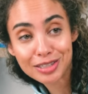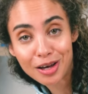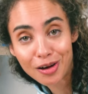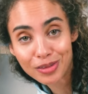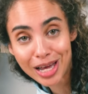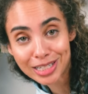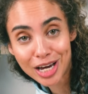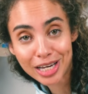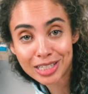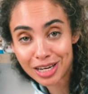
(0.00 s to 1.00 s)
So that
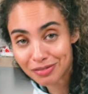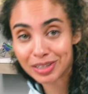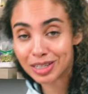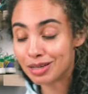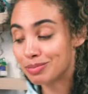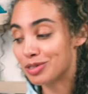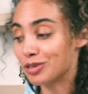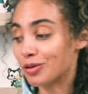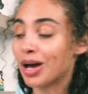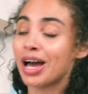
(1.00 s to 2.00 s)
jacket definitely keeps
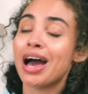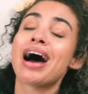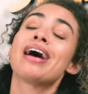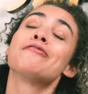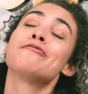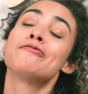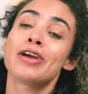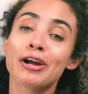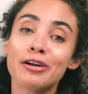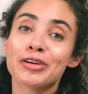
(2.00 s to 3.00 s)
you
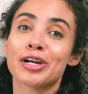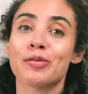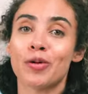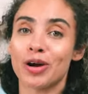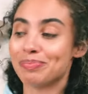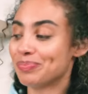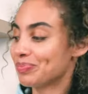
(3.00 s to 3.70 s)
very, very warm.